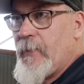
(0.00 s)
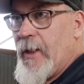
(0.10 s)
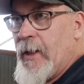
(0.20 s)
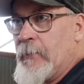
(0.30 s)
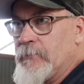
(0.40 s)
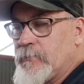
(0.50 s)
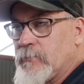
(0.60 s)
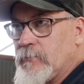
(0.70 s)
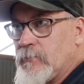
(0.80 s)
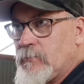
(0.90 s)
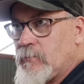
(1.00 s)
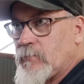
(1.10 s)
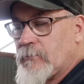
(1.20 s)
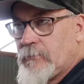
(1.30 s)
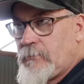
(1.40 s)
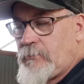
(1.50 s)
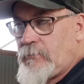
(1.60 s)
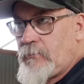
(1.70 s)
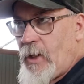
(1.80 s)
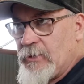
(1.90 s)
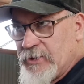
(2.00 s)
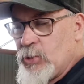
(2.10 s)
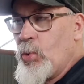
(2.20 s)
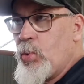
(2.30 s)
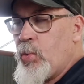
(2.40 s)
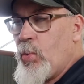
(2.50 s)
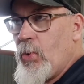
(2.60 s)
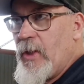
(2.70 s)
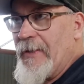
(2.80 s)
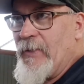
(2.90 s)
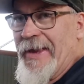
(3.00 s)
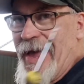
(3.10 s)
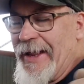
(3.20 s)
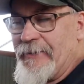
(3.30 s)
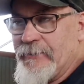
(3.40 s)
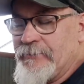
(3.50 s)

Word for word: Um, still, if I can't,